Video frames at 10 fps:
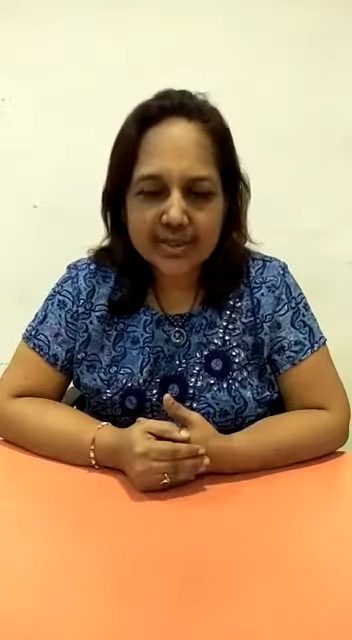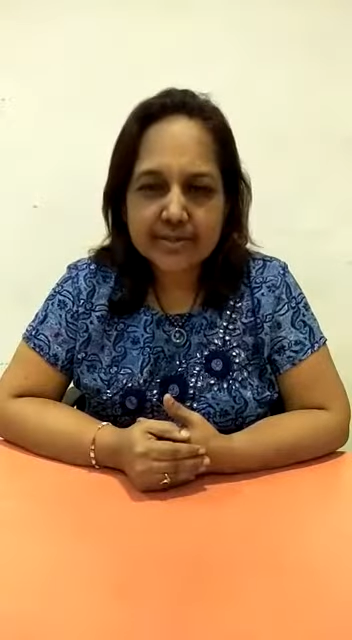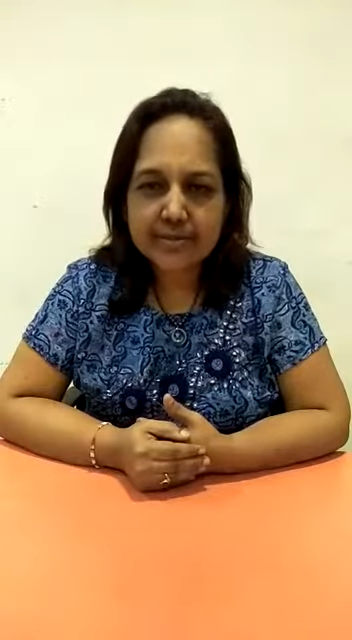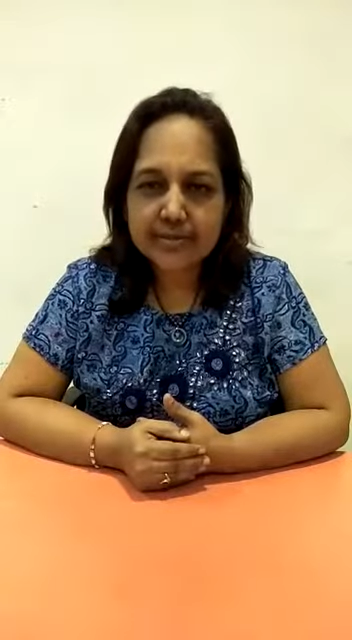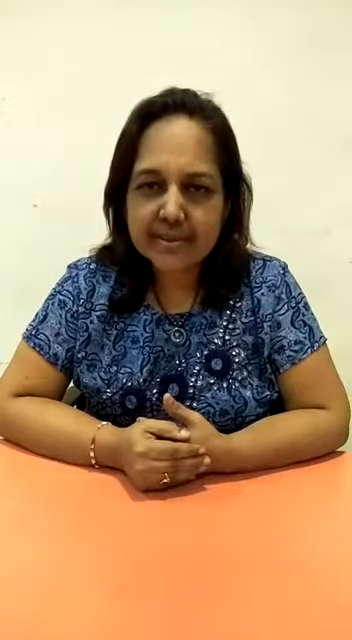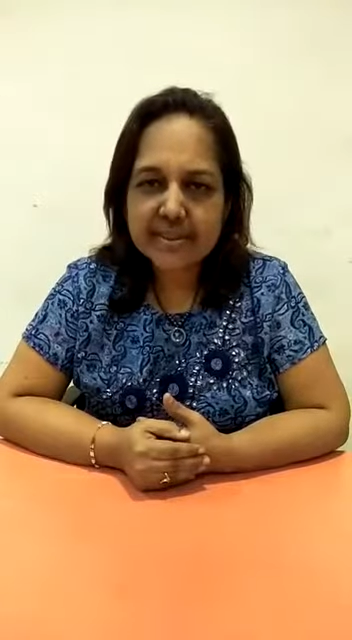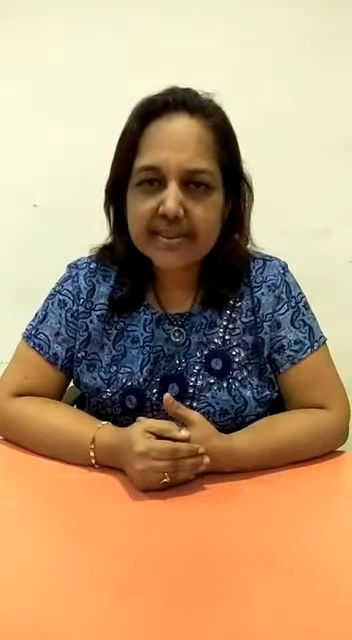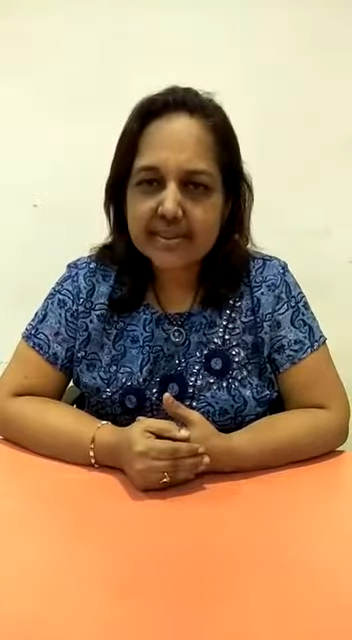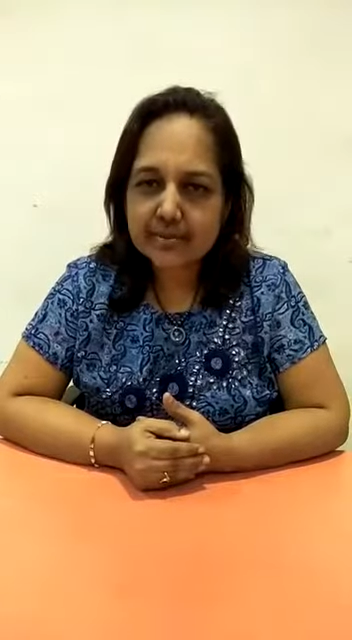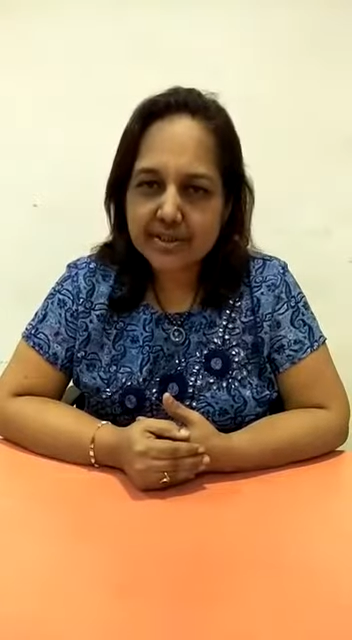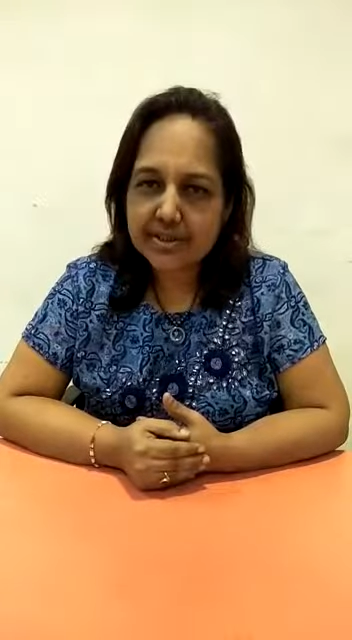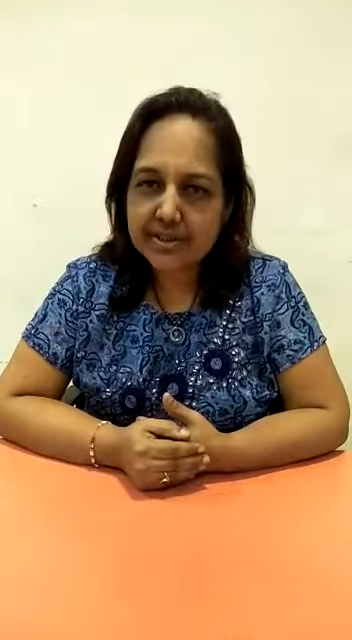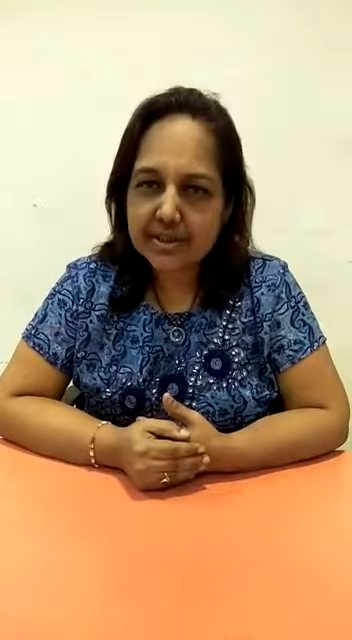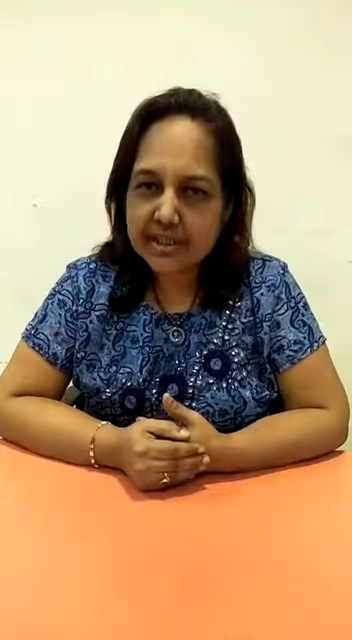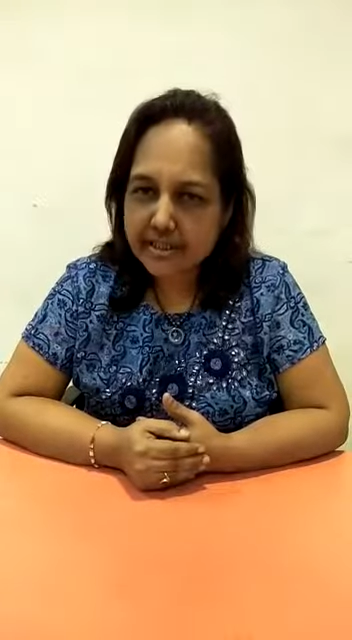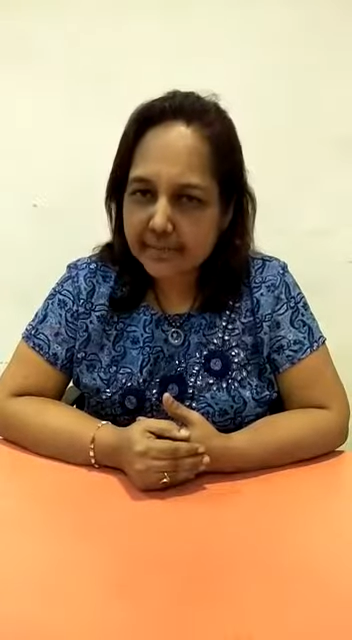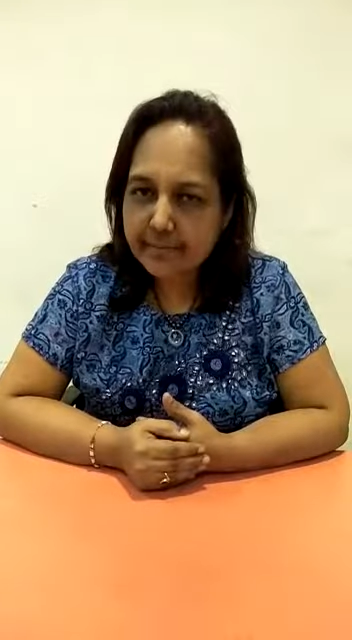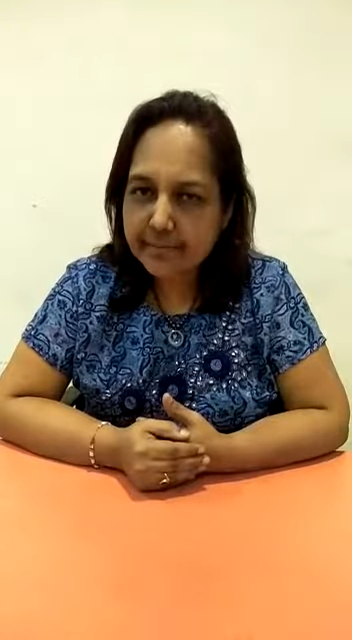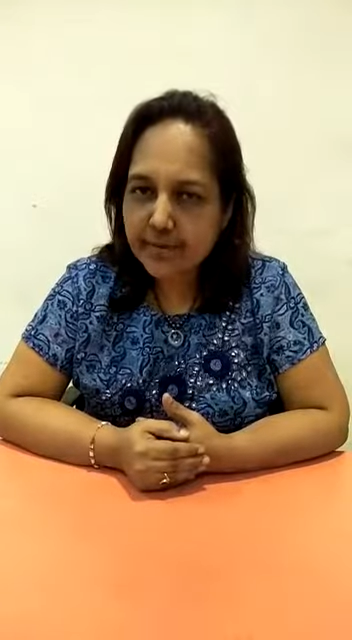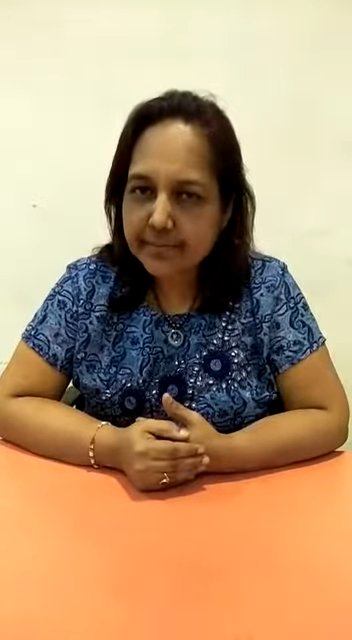try to read the question
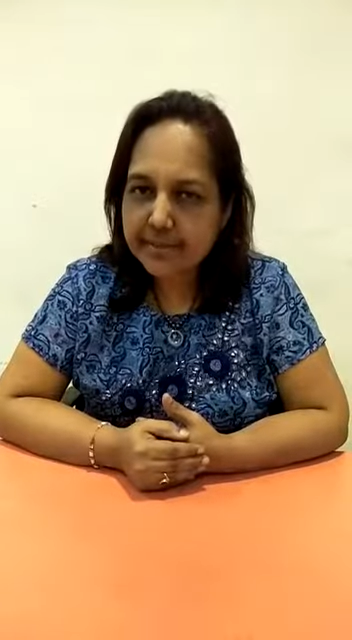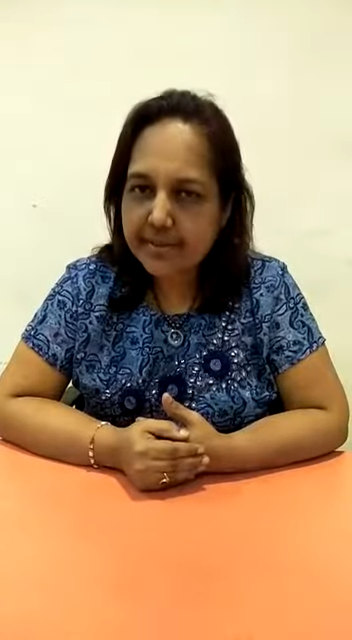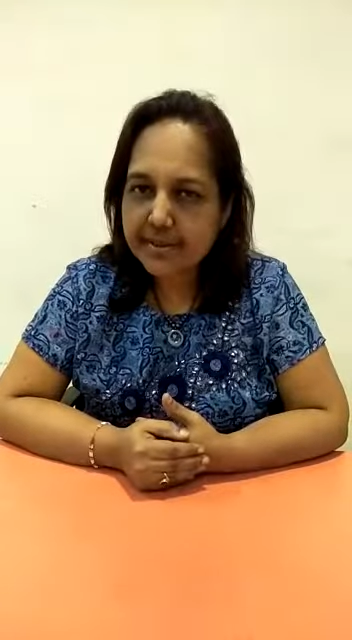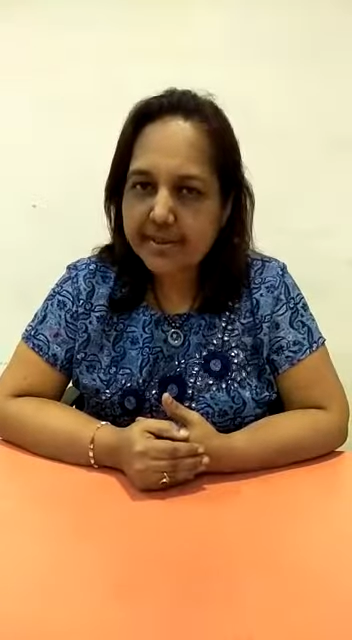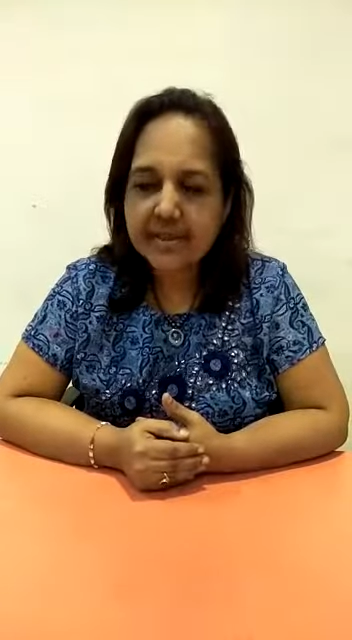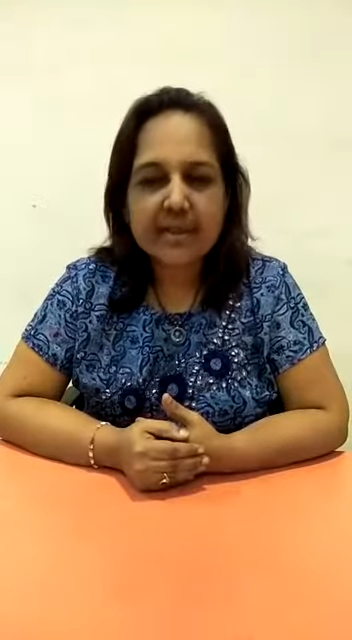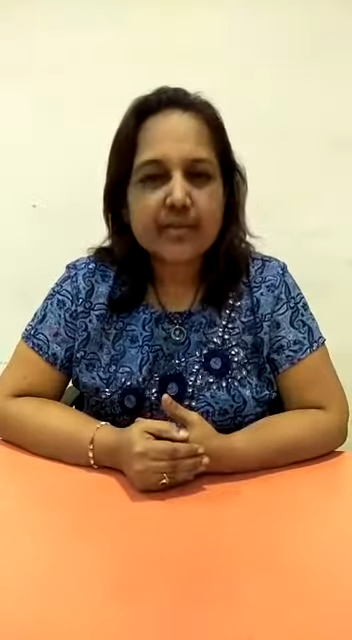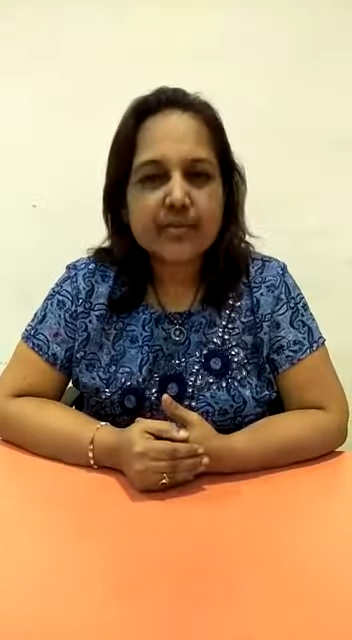stem properly,